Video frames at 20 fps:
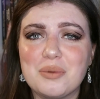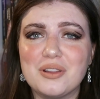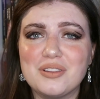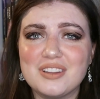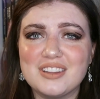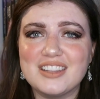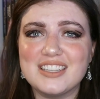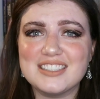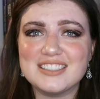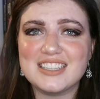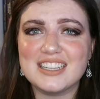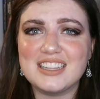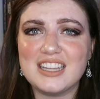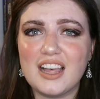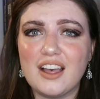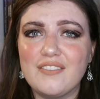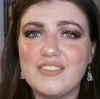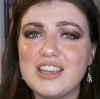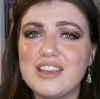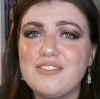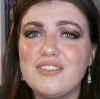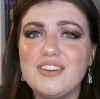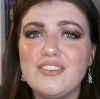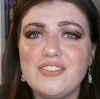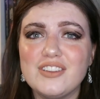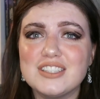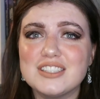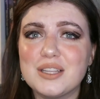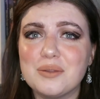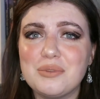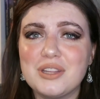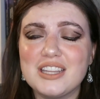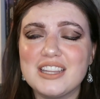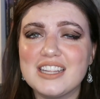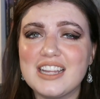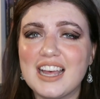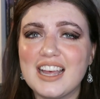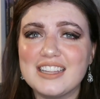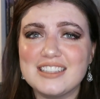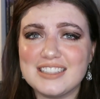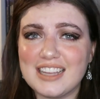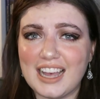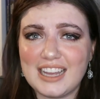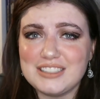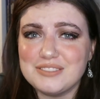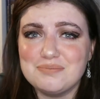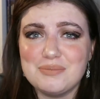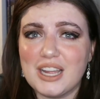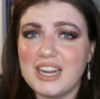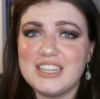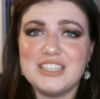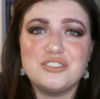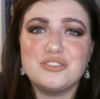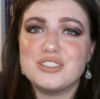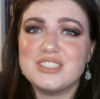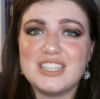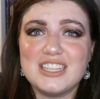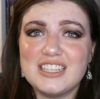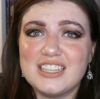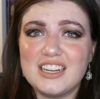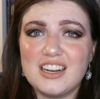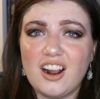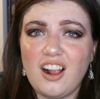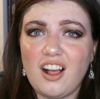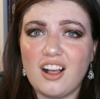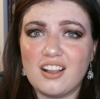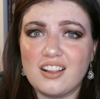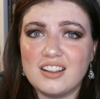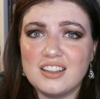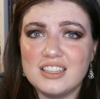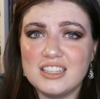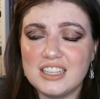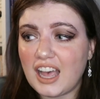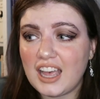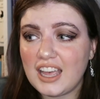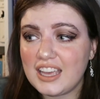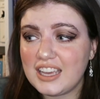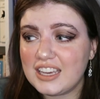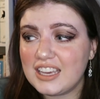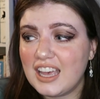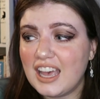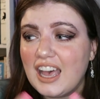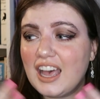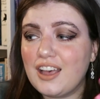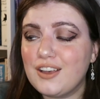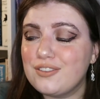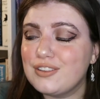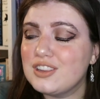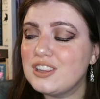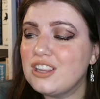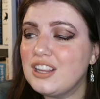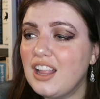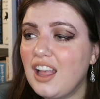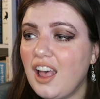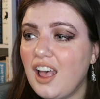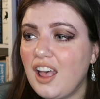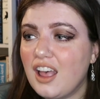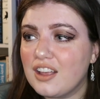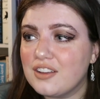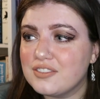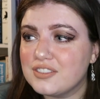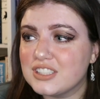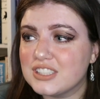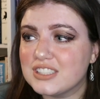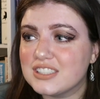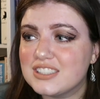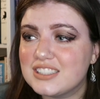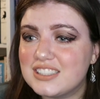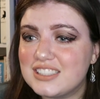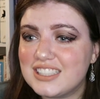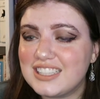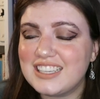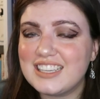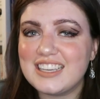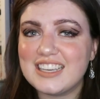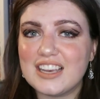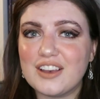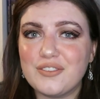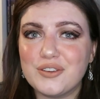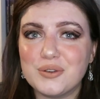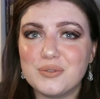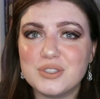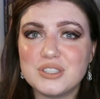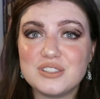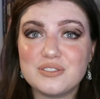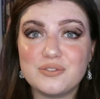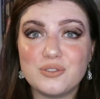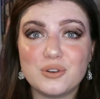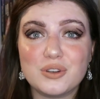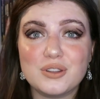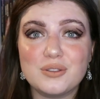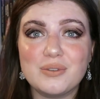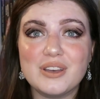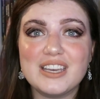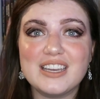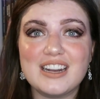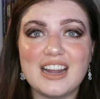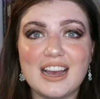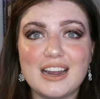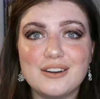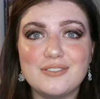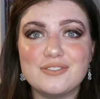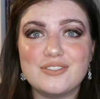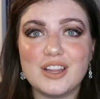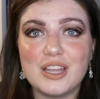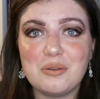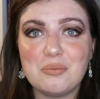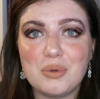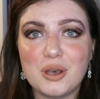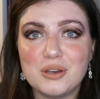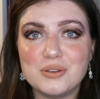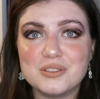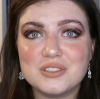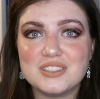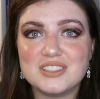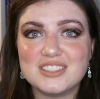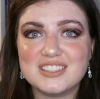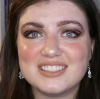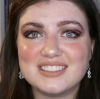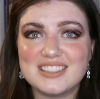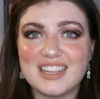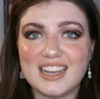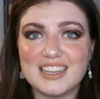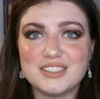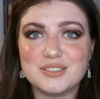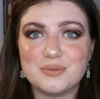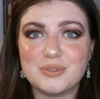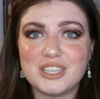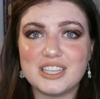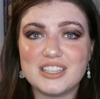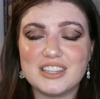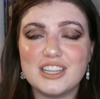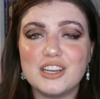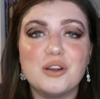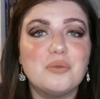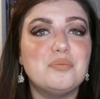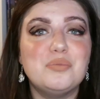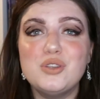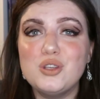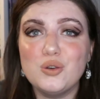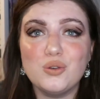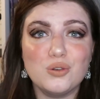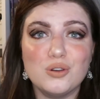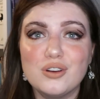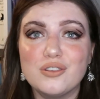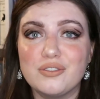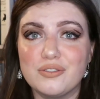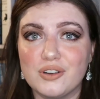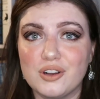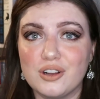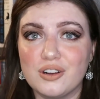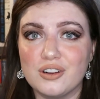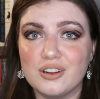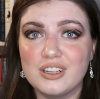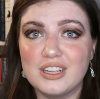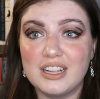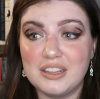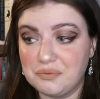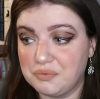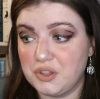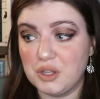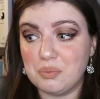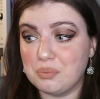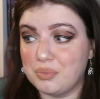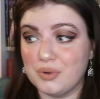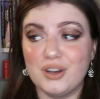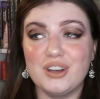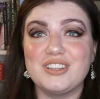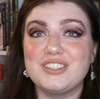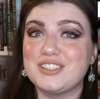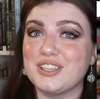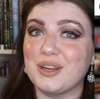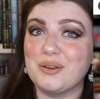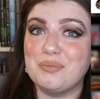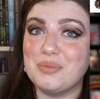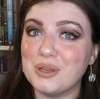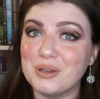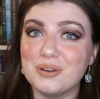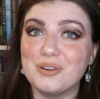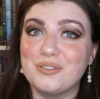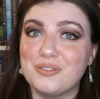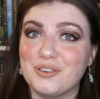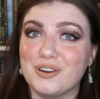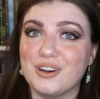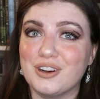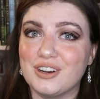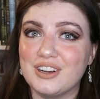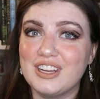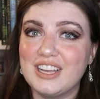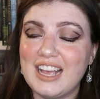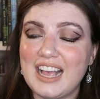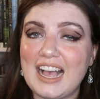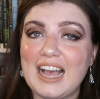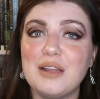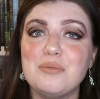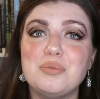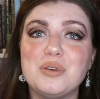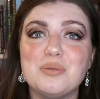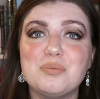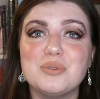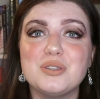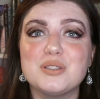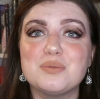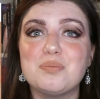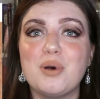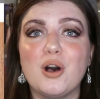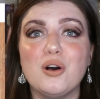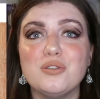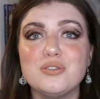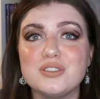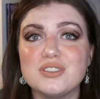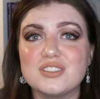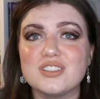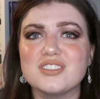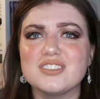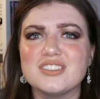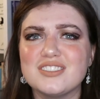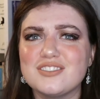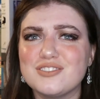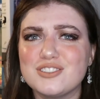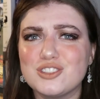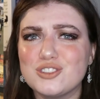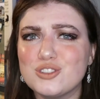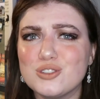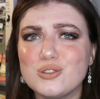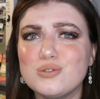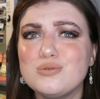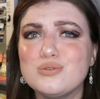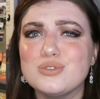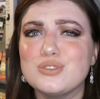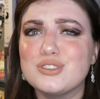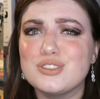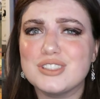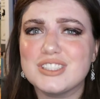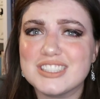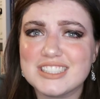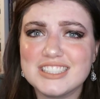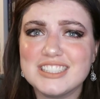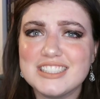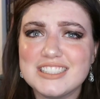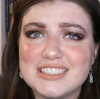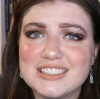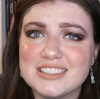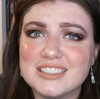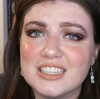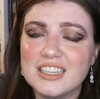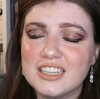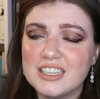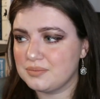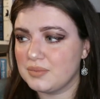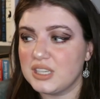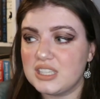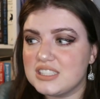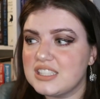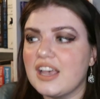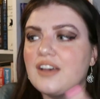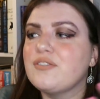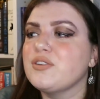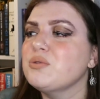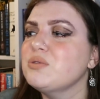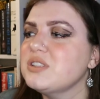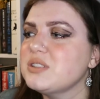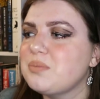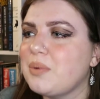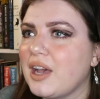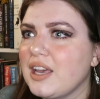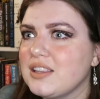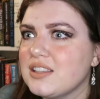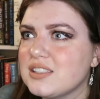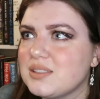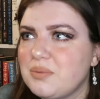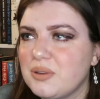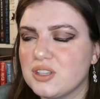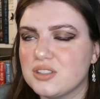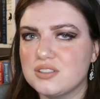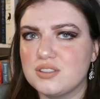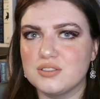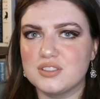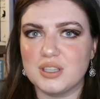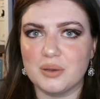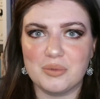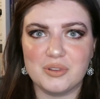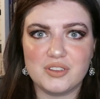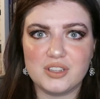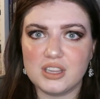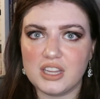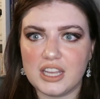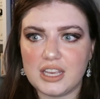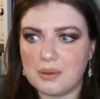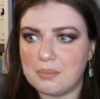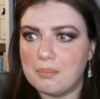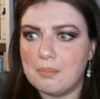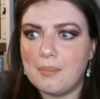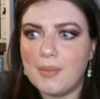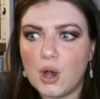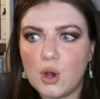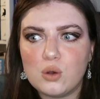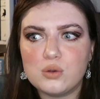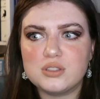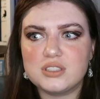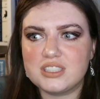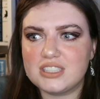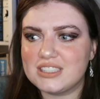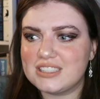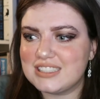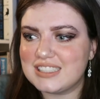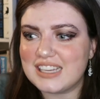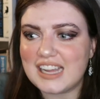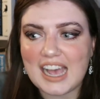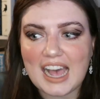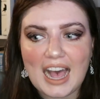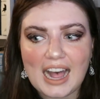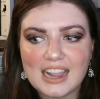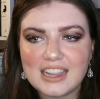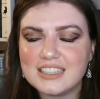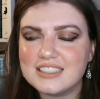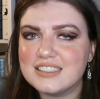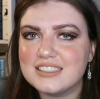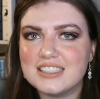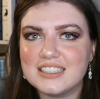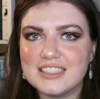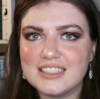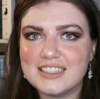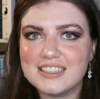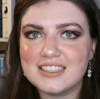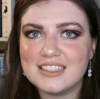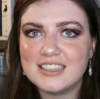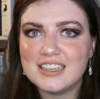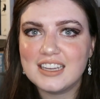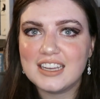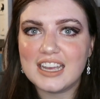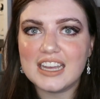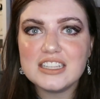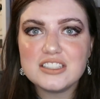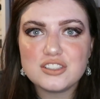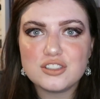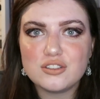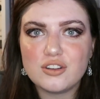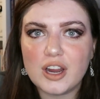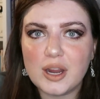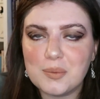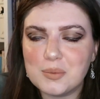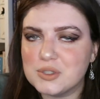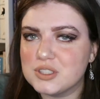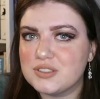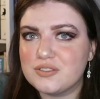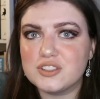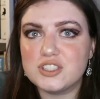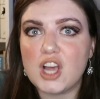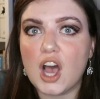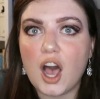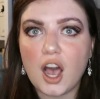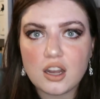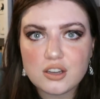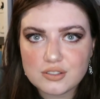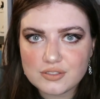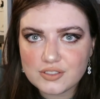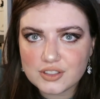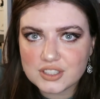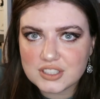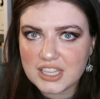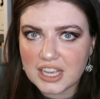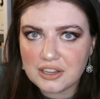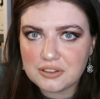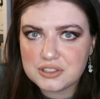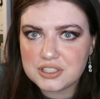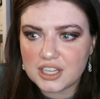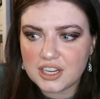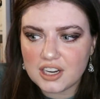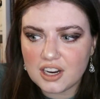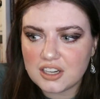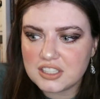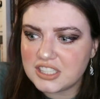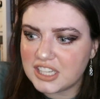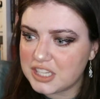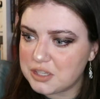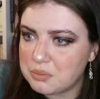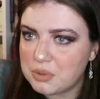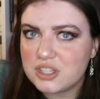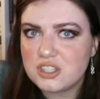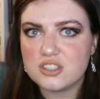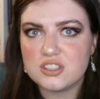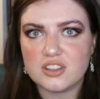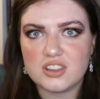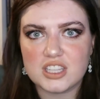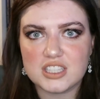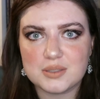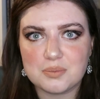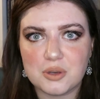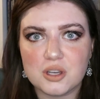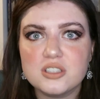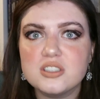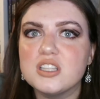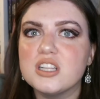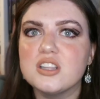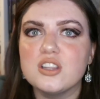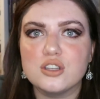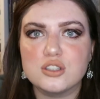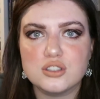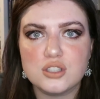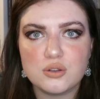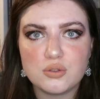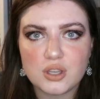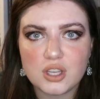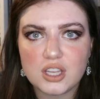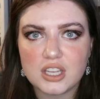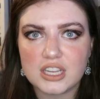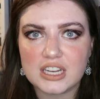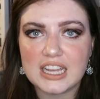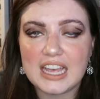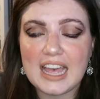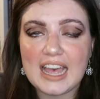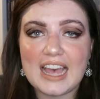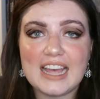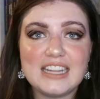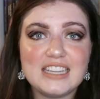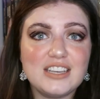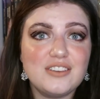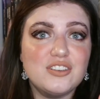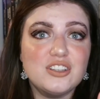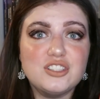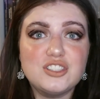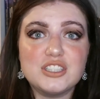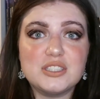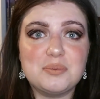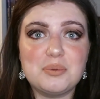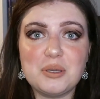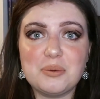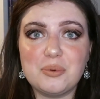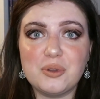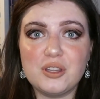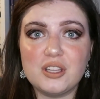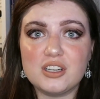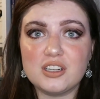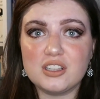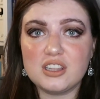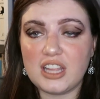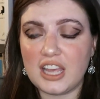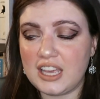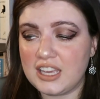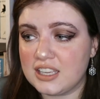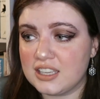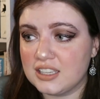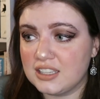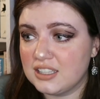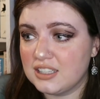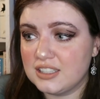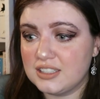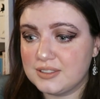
about the things they love, even if it's something that I'm not interested in at all. I have loved seeing everyone's Fourth Wing and Iron Flame posts this last week. They're beautiful. The books are beautiful and people's posts are so stunning because everyone's buying this book. So some of the like most talented Instagrammers, photographers out there are taking pictures of these books and they look so good. And even just people that are like